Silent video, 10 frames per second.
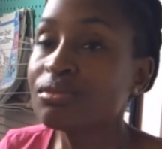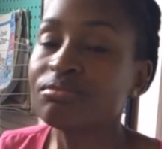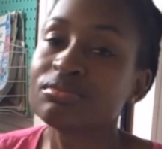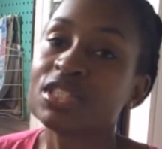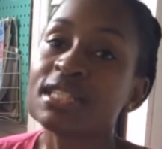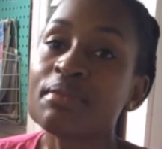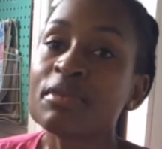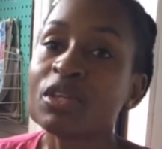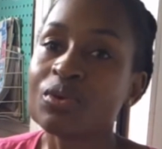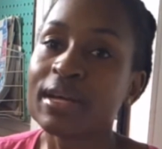just let me
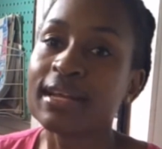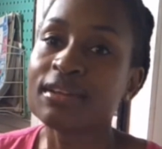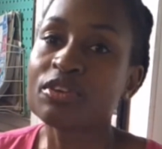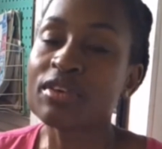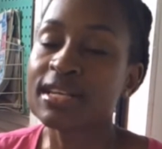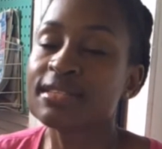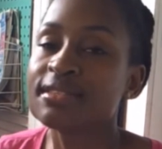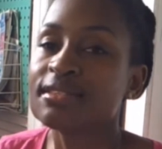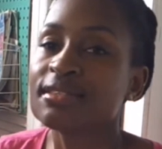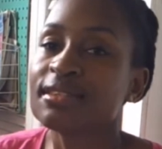know and I'll create
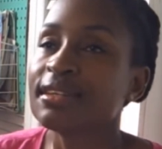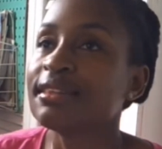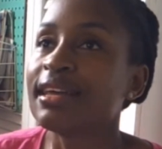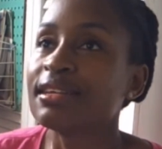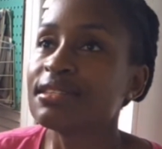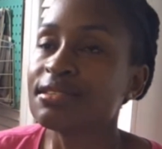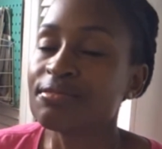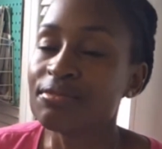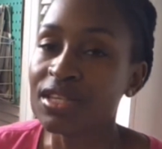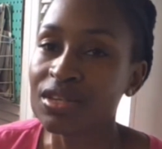that
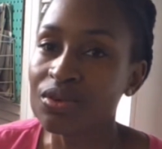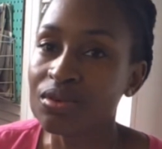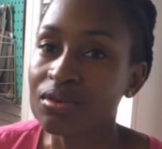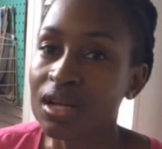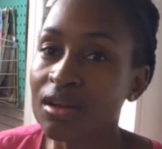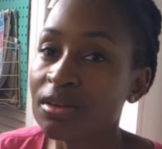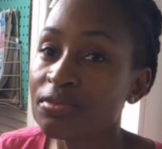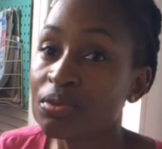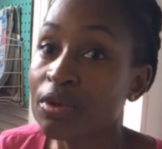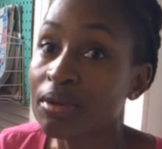video. A lot of
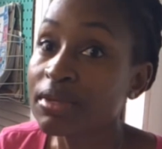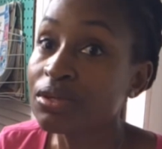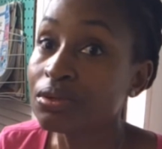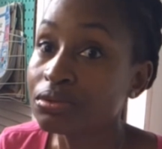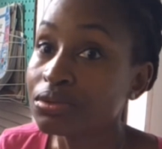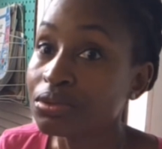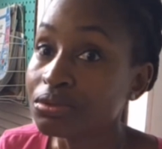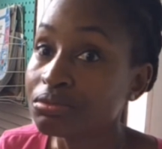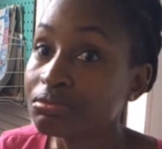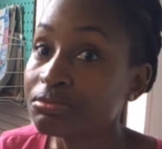you probably don't know
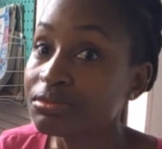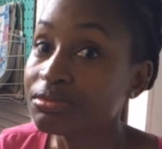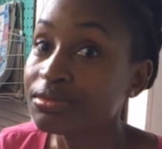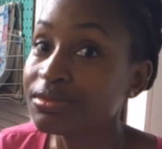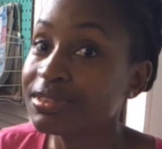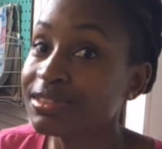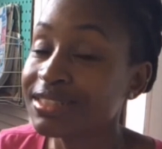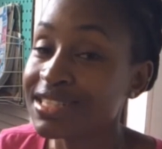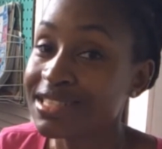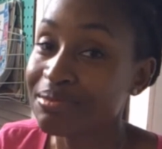
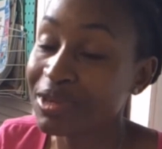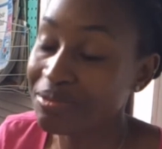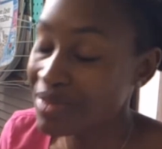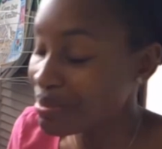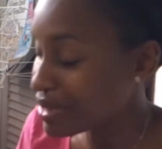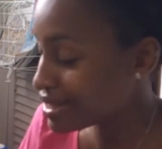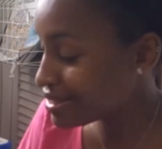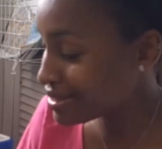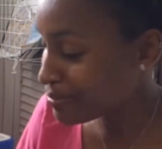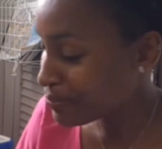this about me, but
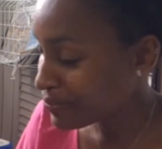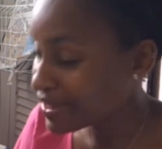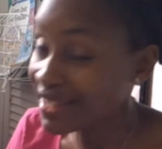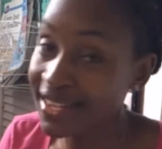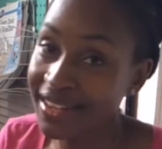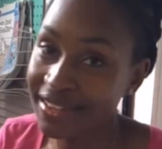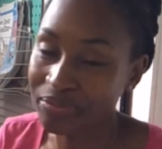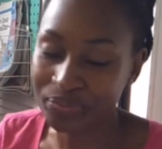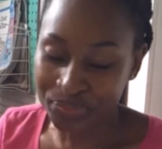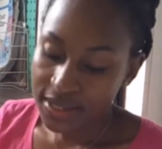yeah.
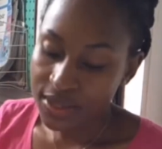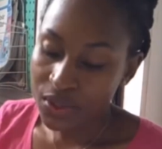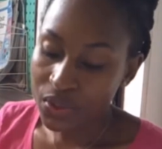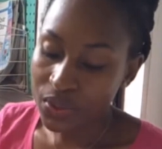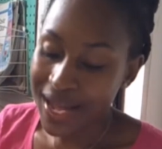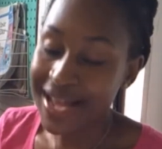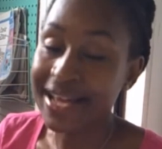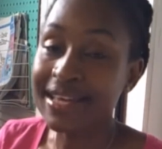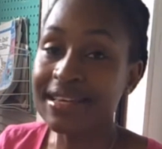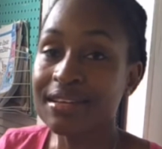So
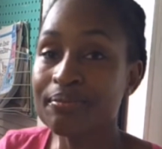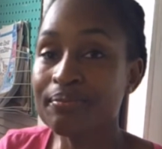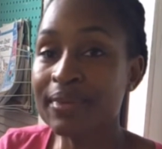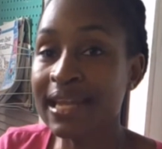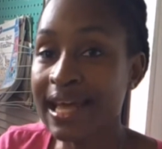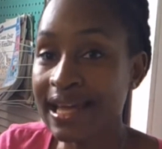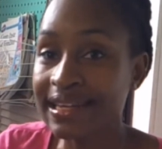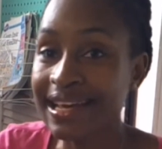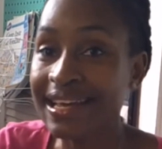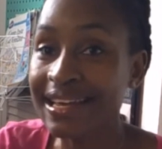I plan
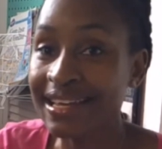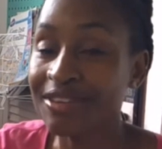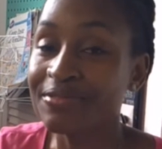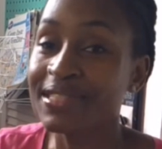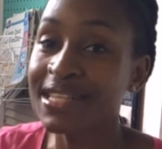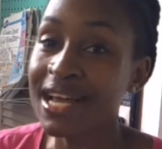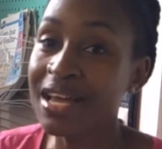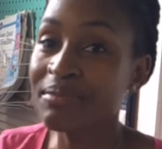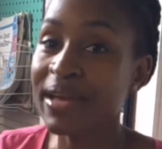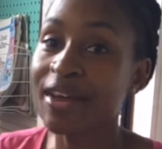ahead of
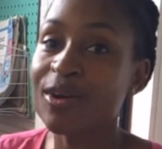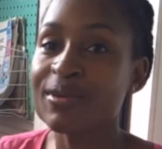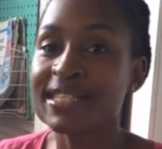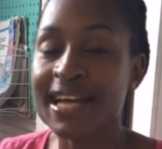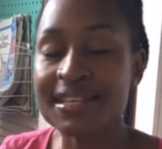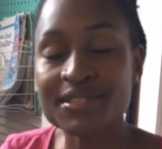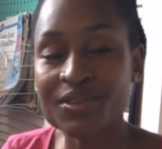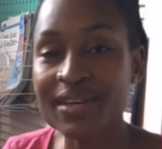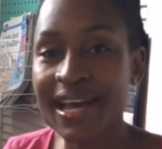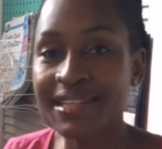time. I always ask you
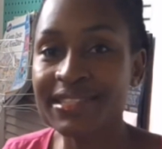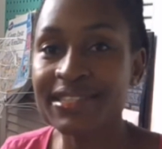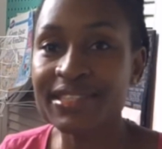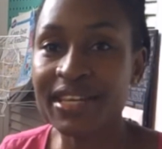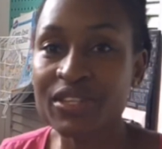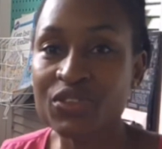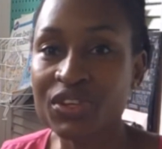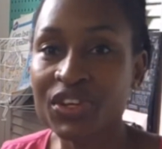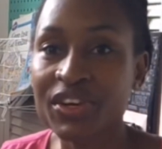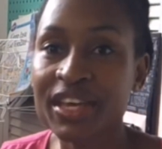guys to schedule
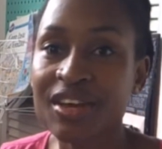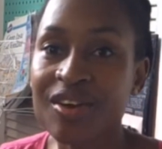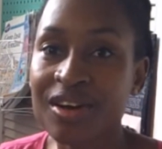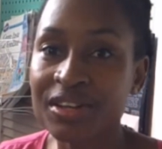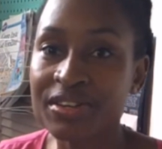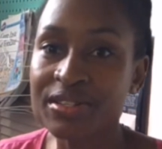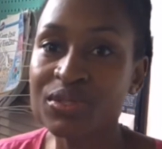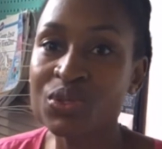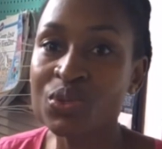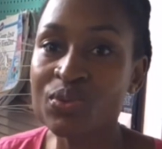your cake orders
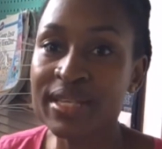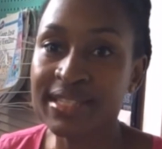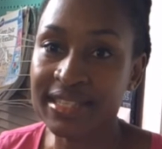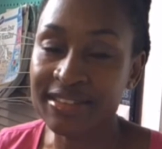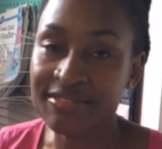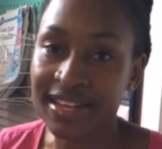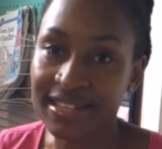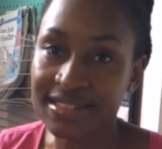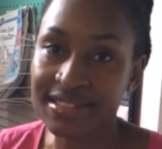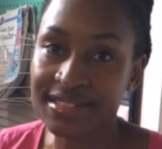2 weeks in advance.